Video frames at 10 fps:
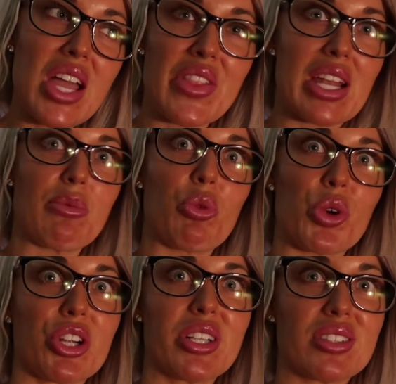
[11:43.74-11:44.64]
And then I'm a
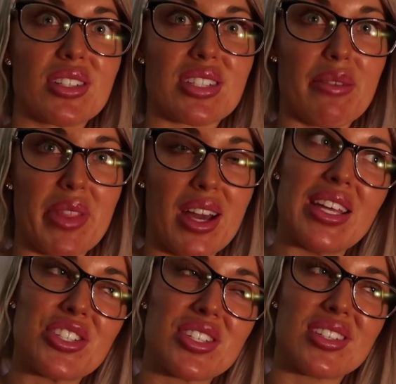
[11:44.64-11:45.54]
worrier on top of that.
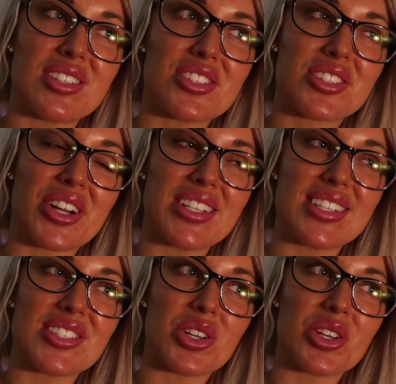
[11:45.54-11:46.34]
It's just crazy.